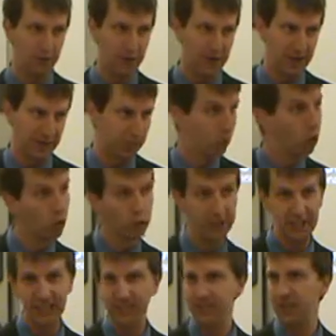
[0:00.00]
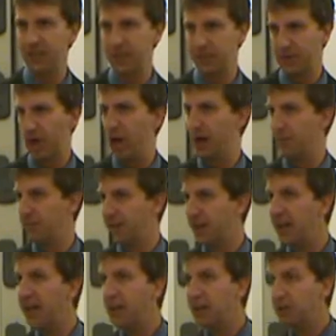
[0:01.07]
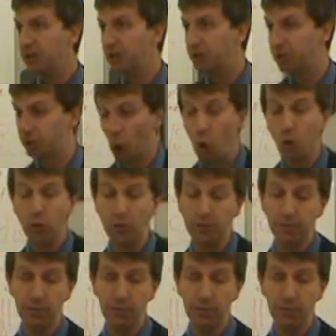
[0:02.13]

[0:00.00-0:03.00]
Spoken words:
things poorly at the same time. Don't